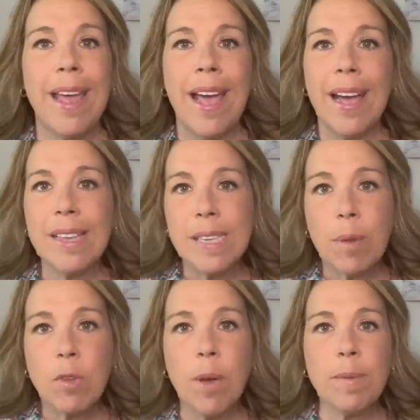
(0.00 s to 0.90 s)
And
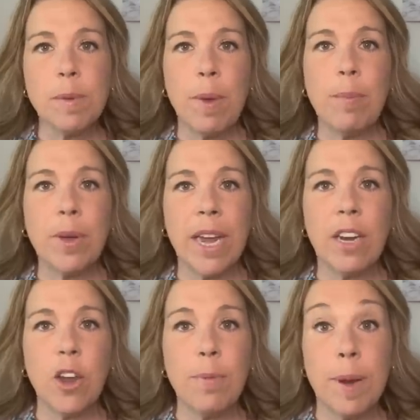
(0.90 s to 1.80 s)
sometimes people get a
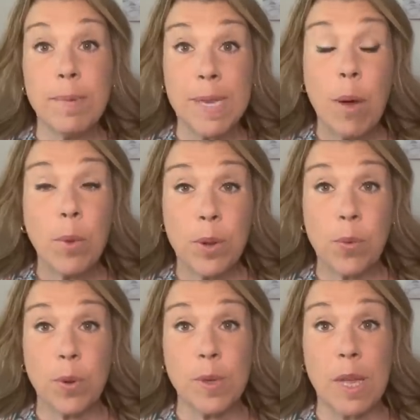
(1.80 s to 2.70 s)
little bit upset with the
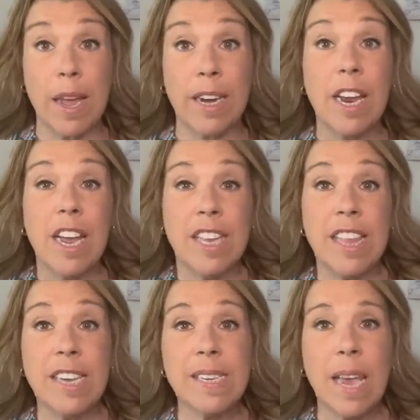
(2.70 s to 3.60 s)
cruise line.
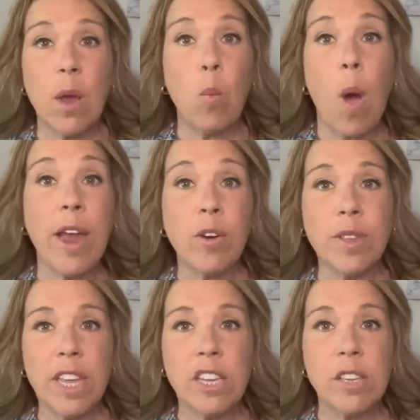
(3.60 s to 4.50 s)
They say, why aren't
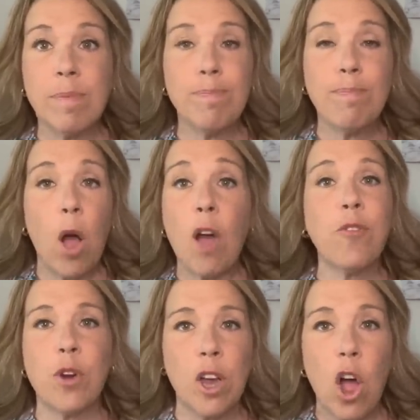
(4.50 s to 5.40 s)
they
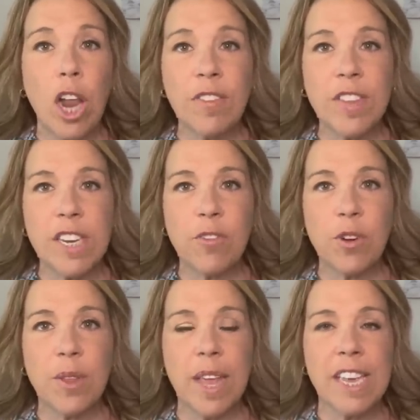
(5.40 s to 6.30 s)
offering all of the
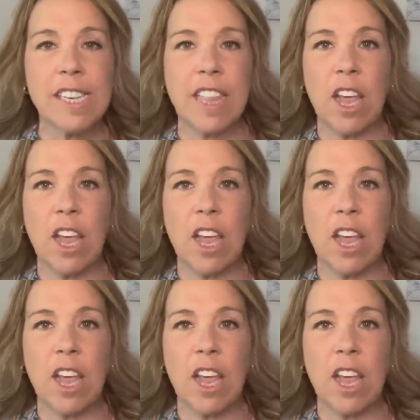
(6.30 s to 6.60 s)
different things that they